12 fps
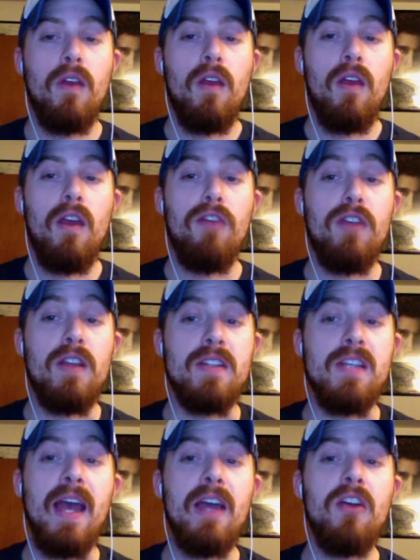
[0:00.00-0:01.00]
If an
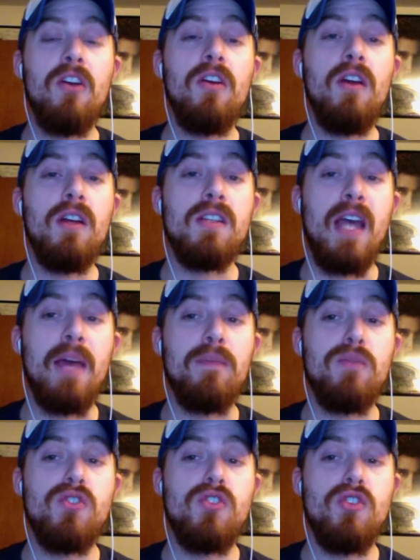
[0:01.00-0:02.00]
attacker
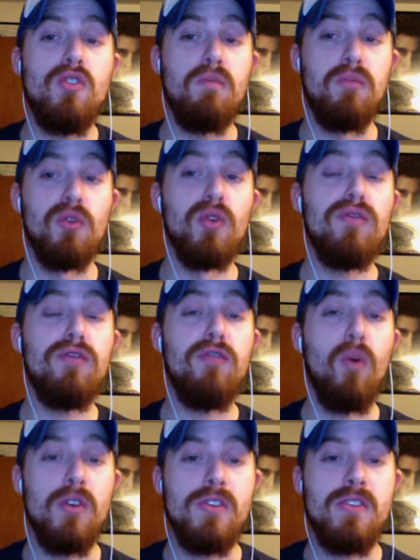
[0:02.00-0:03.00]
attempts to brute
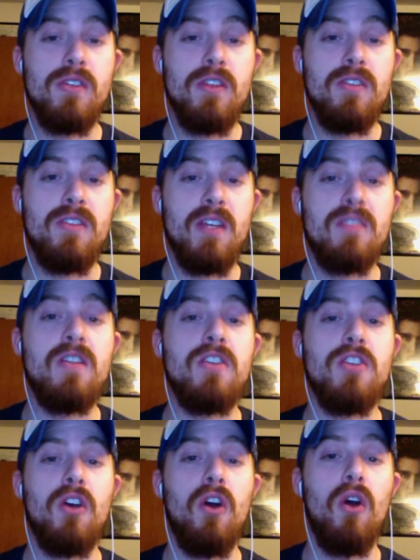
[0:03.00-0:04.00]
force the
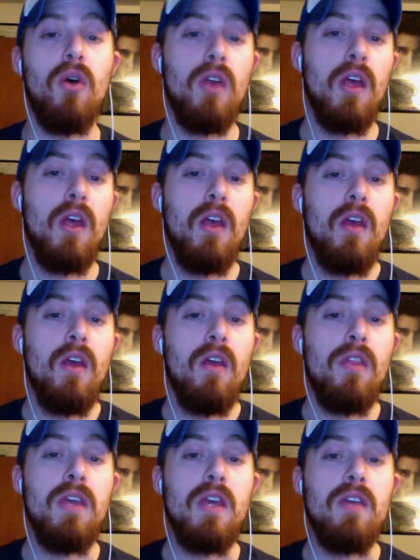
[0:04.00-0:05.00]
6-digit code, the